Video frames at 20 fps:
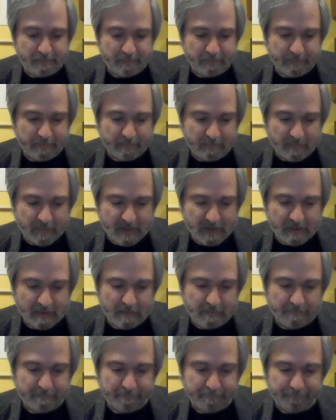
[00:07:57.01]

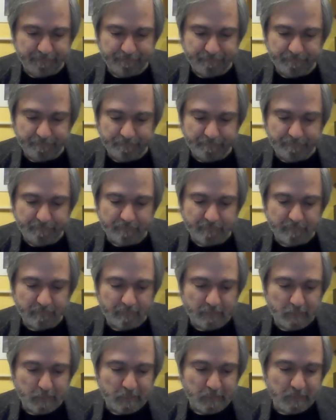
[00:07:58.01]

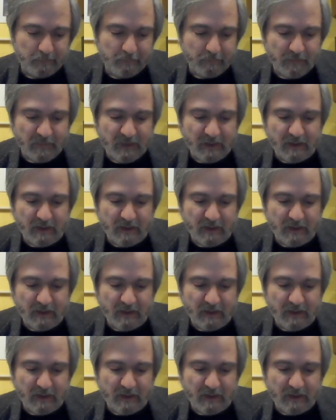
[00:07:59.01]
Nobody speaks.